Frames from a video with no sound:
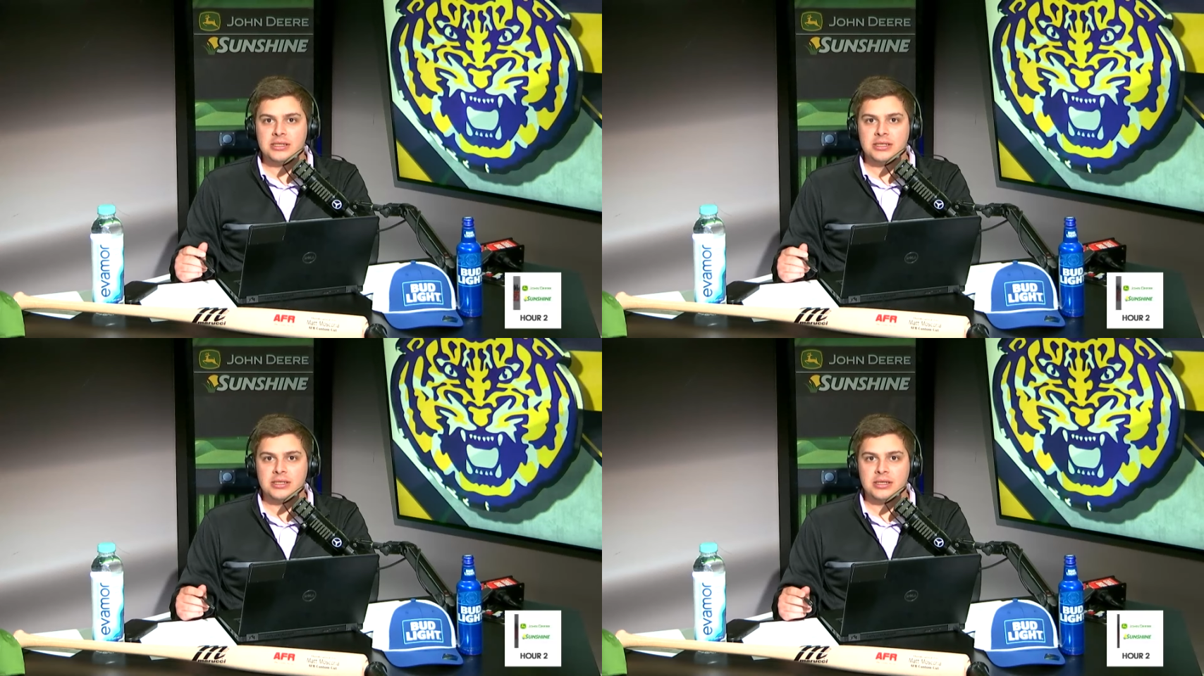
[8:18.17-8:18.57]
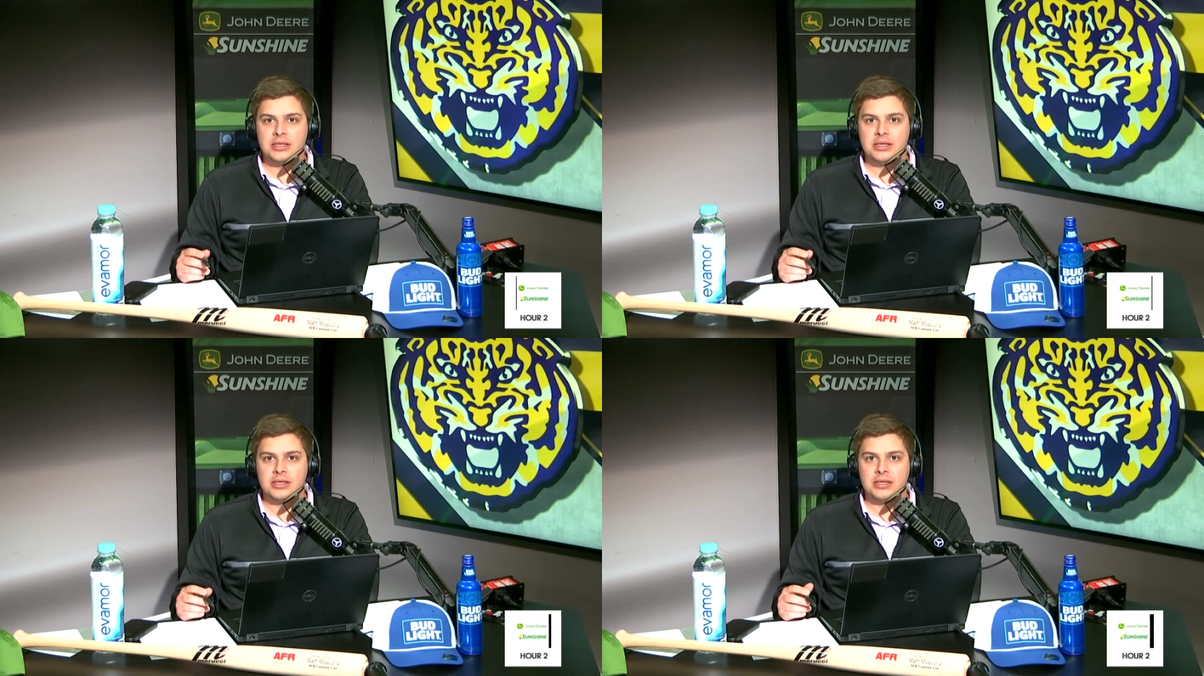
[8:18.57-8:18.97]

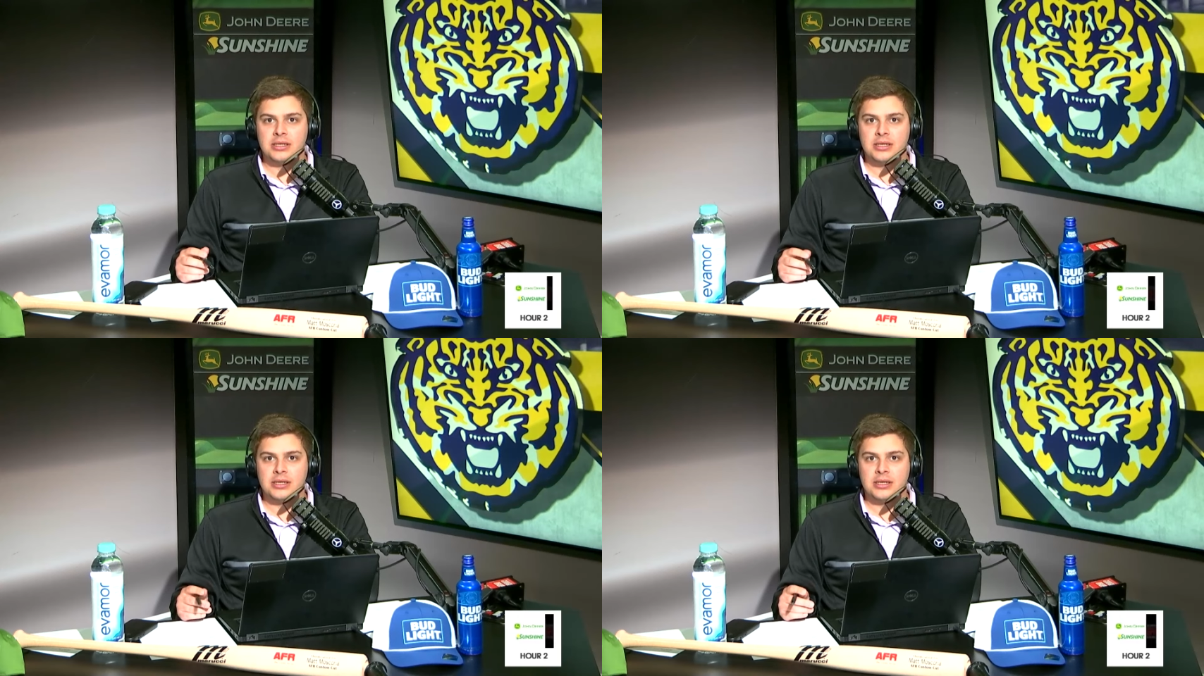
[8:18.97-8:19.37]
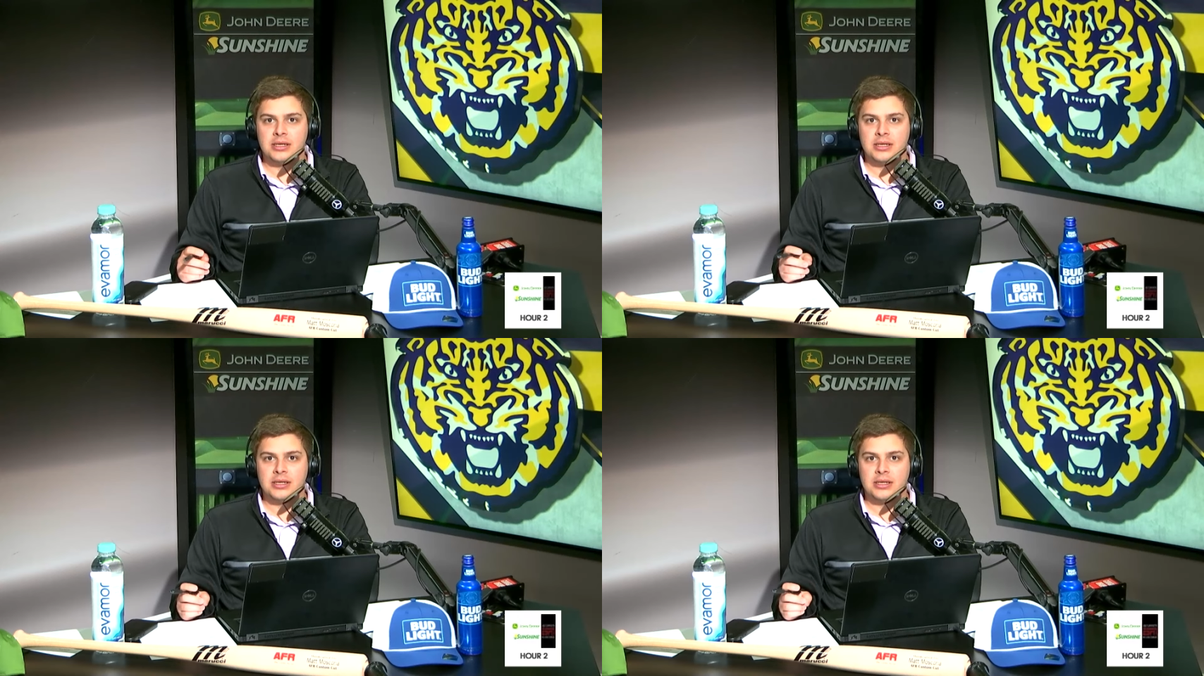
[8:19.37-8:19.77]

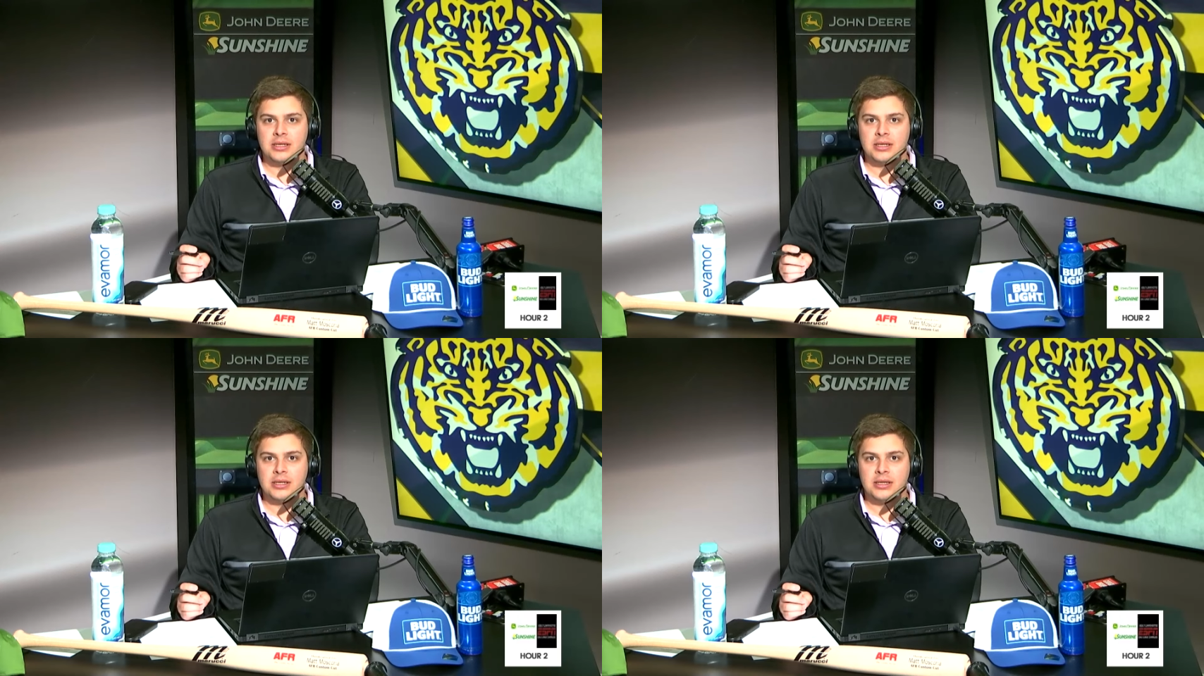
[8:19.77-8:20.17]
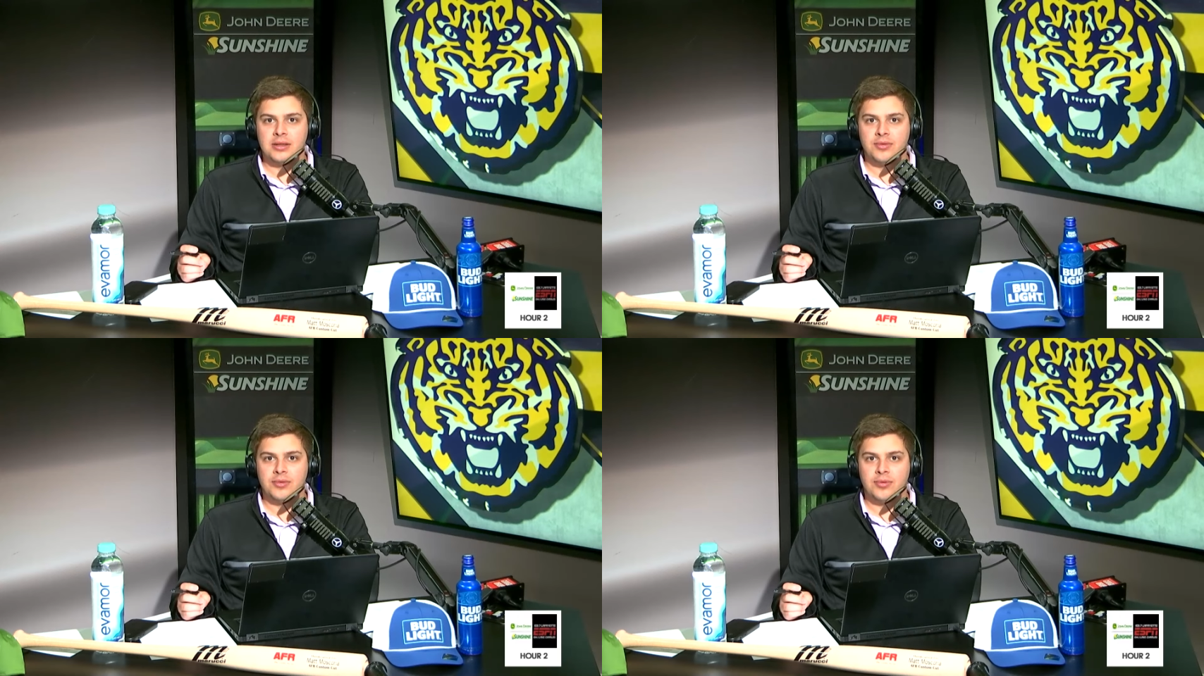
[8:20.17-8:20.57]

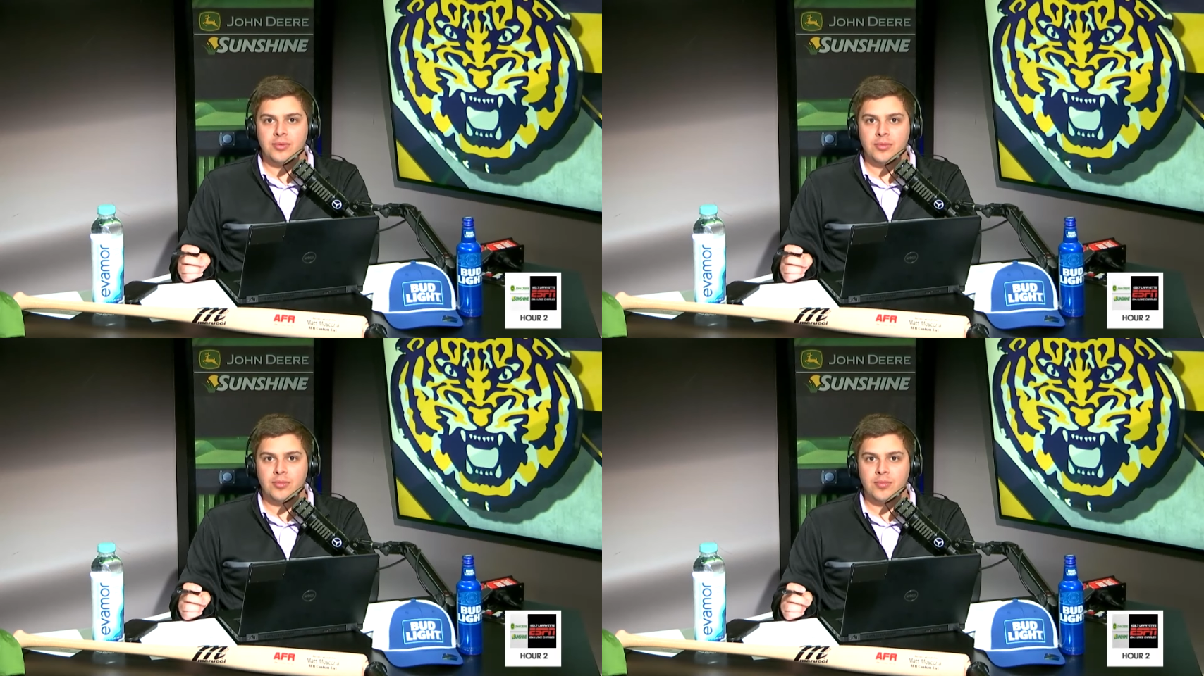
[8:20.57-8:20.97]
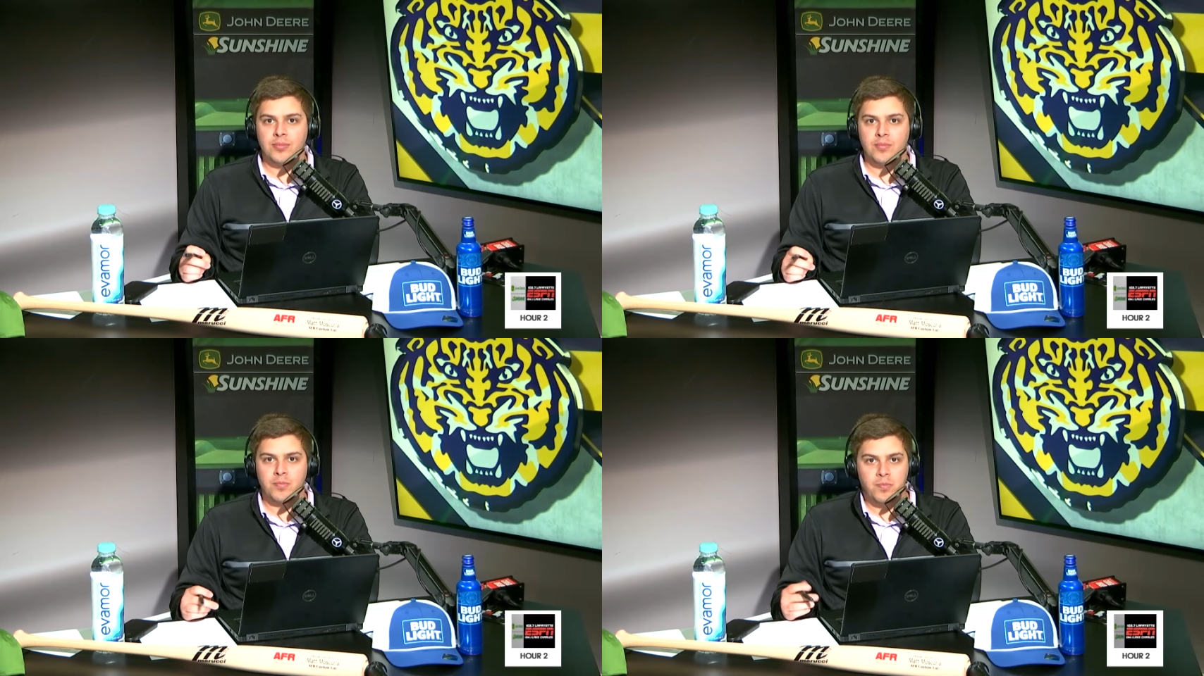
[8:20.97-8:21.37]

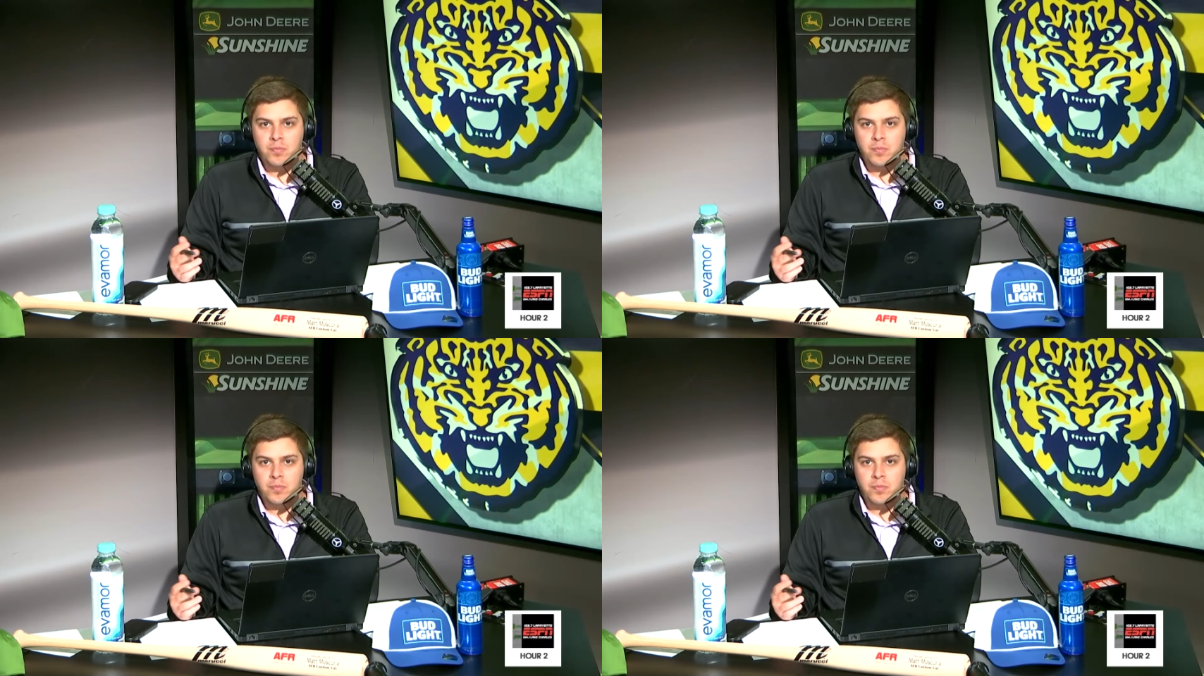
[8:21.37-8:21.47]
Nobody speaks.